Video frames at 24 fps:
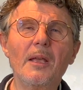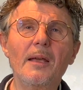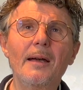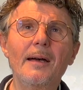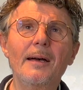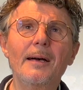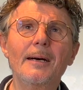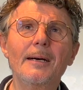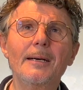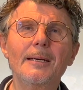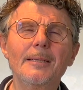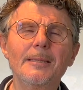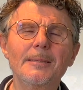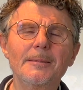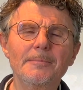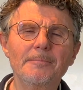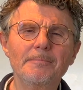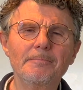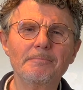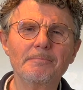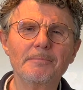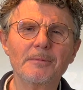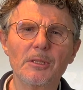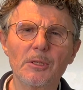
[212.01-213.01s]
Ah,
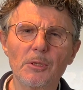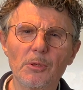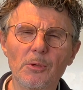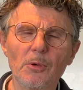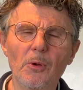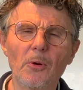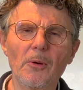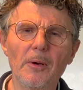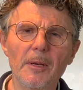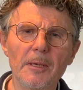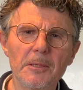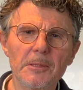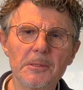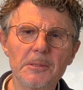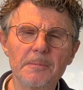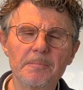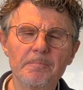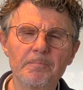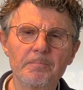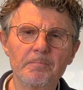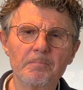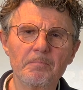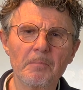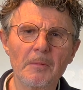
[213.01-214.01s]
glorious.
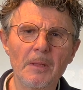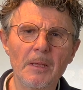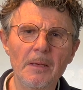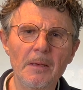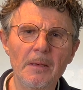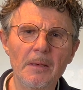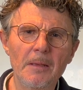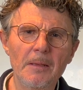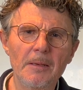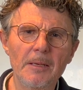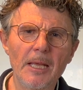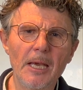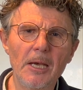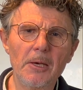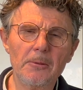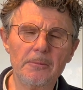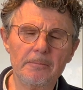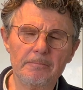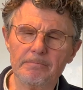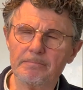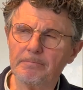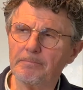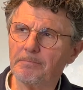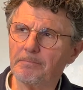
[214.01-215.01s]
Now,
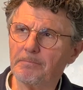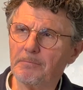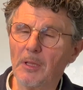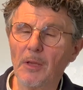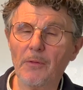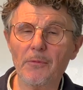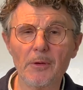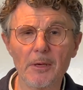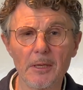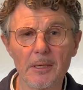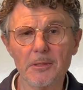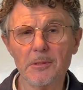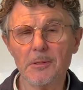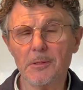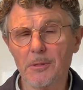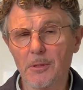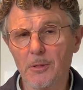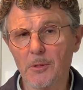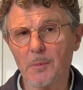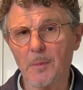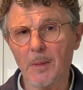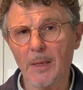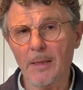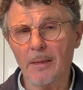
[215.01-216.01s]
if you'll
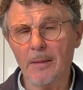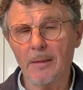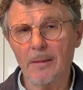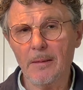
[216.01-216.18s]
excuse me,